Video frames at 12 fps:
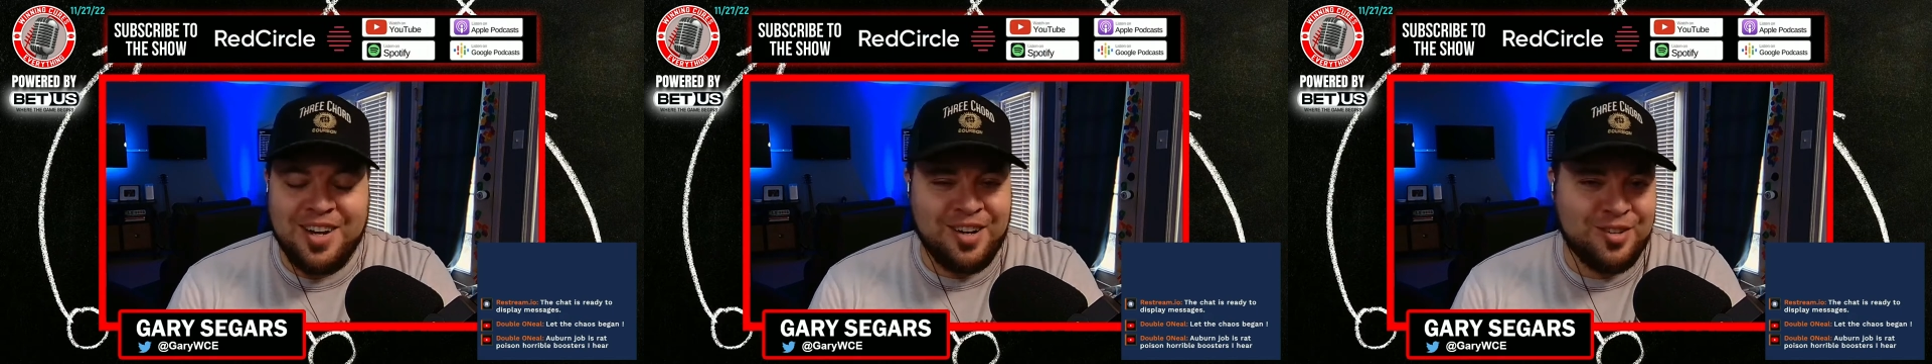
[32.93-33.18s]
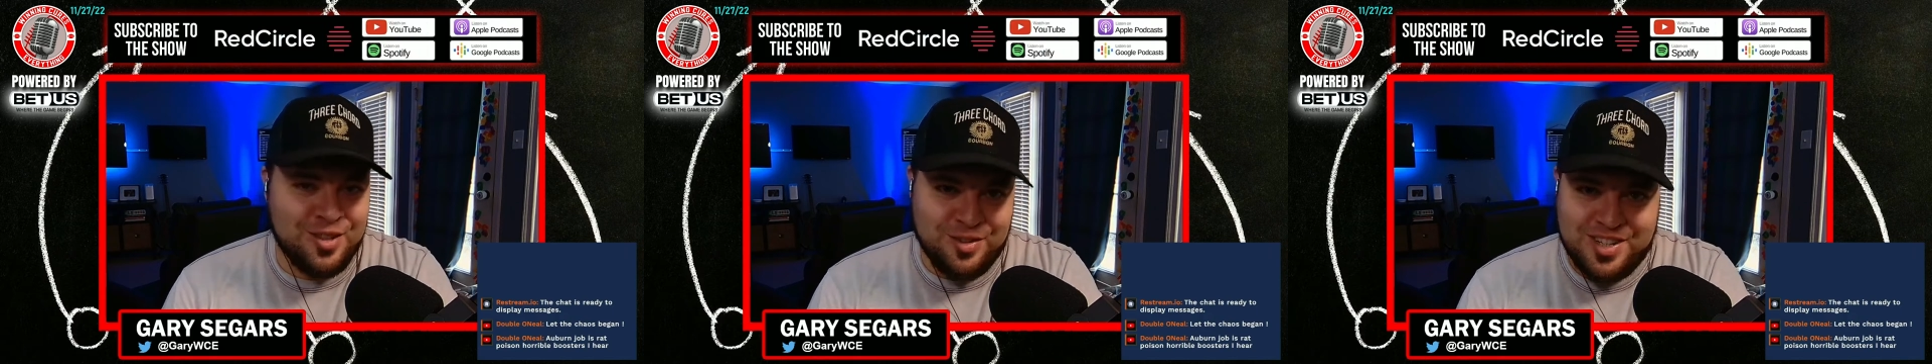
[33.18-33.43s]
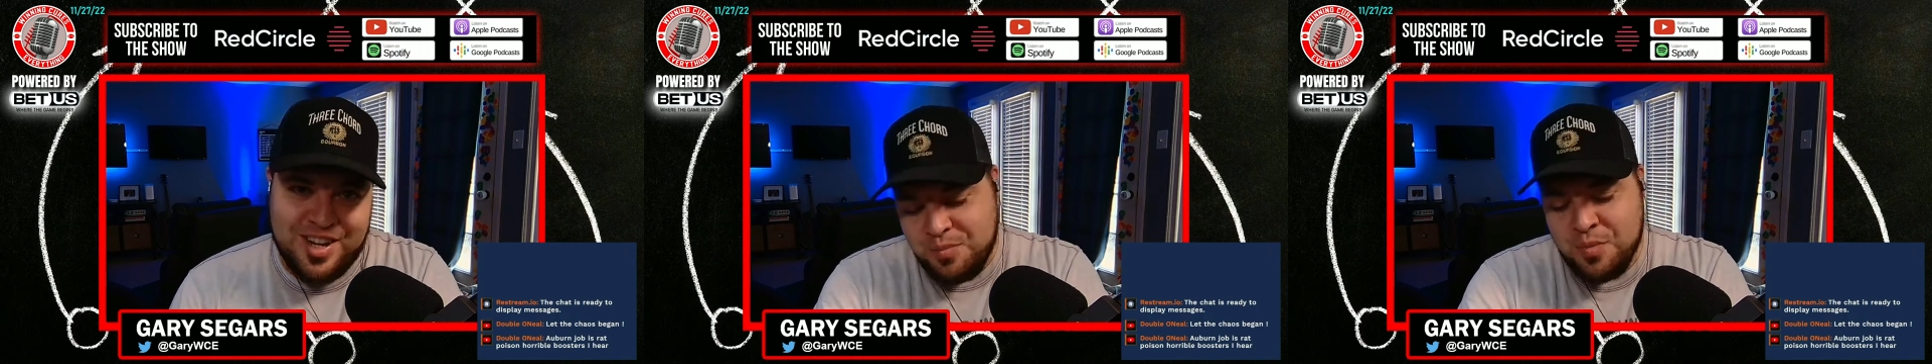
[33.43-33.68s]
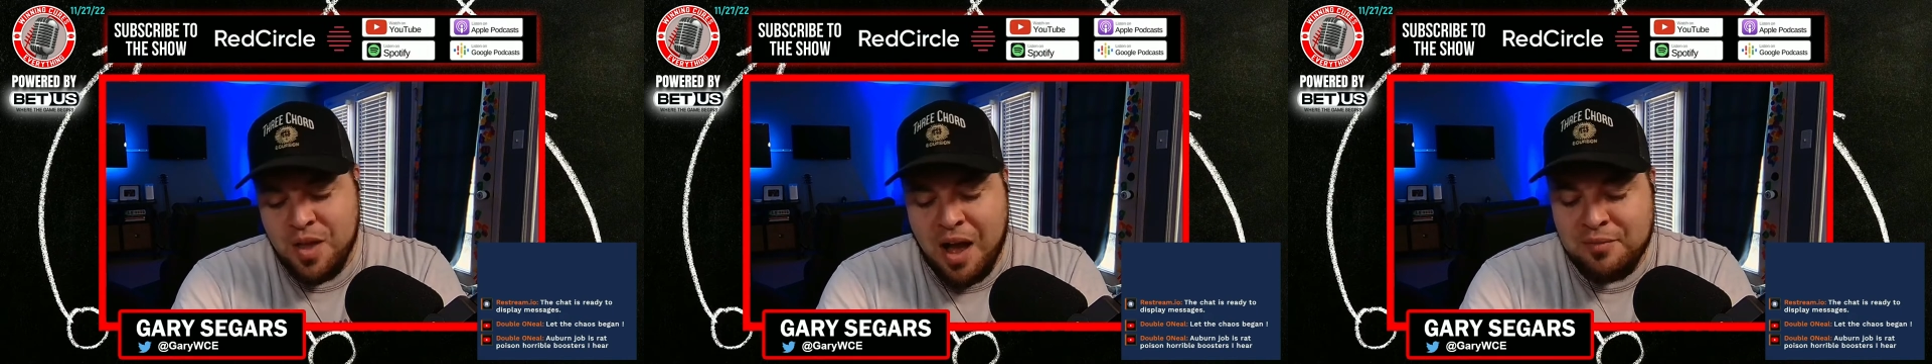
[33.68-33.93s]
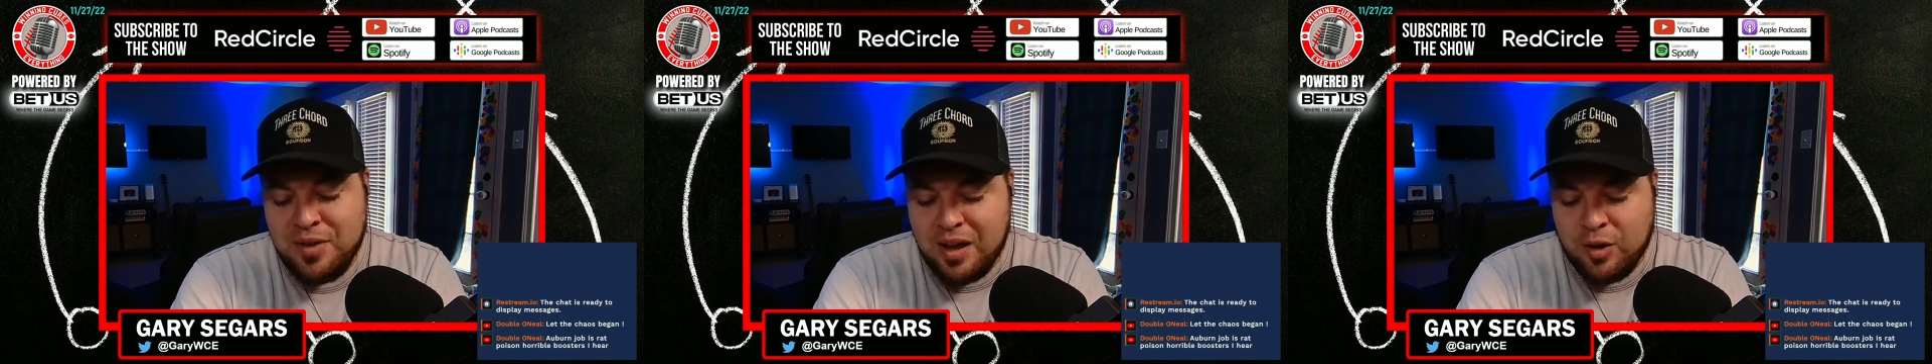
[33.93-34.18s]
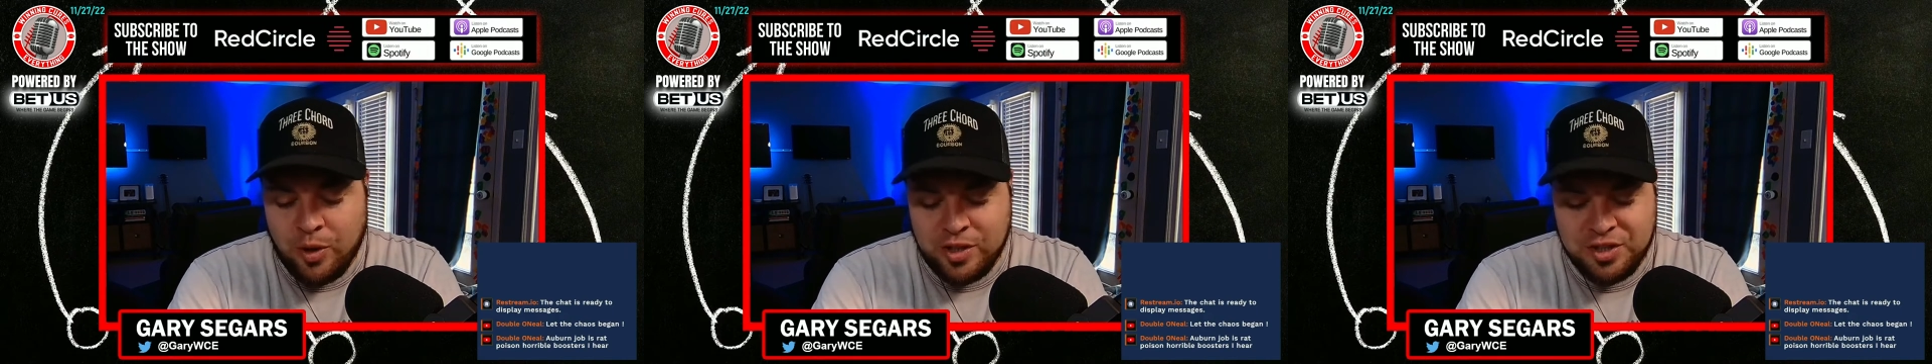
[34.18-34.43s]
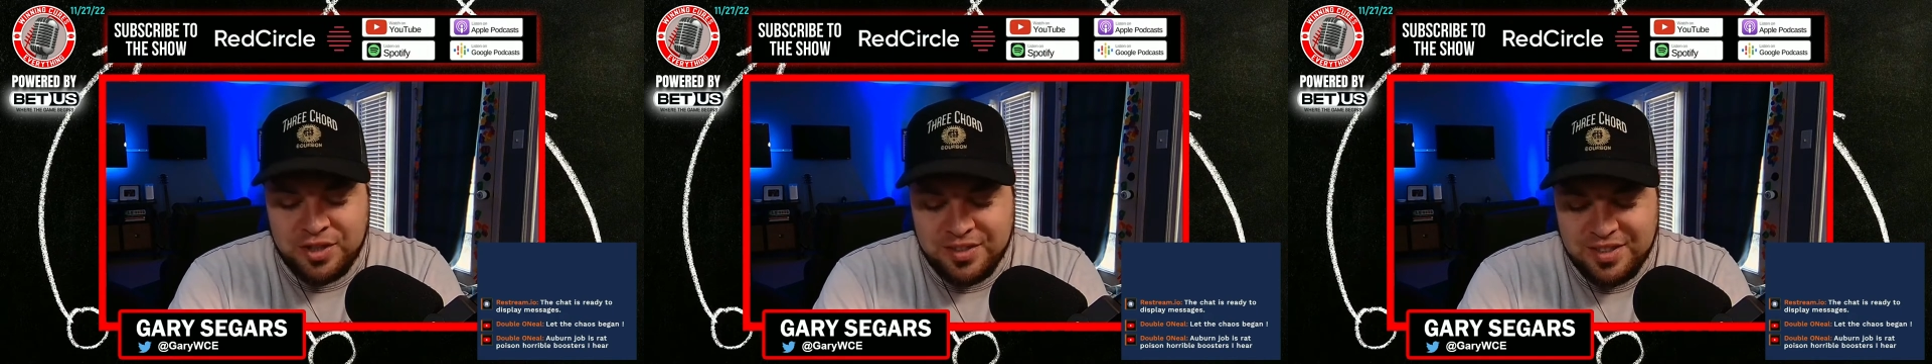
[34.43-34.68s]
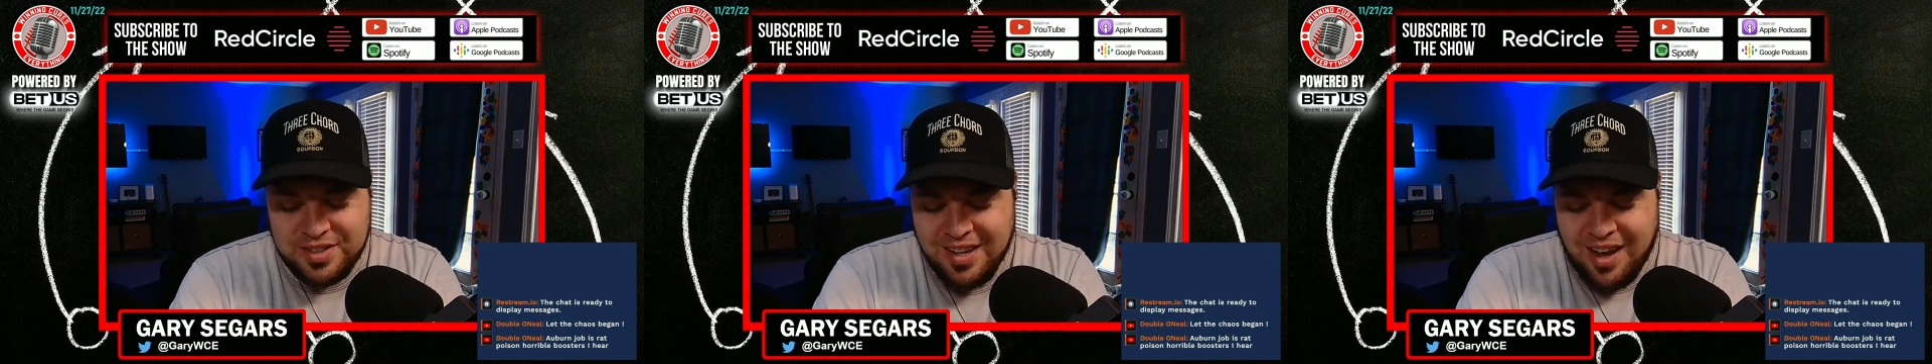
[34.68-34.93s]
at Arizona State. I've got
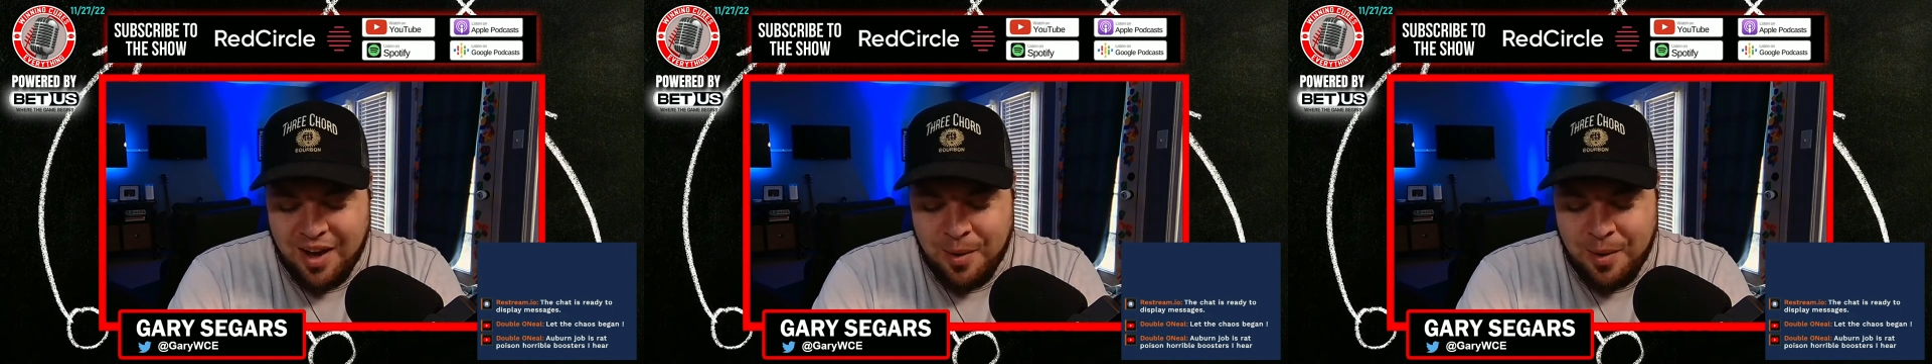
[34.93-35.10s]
questions.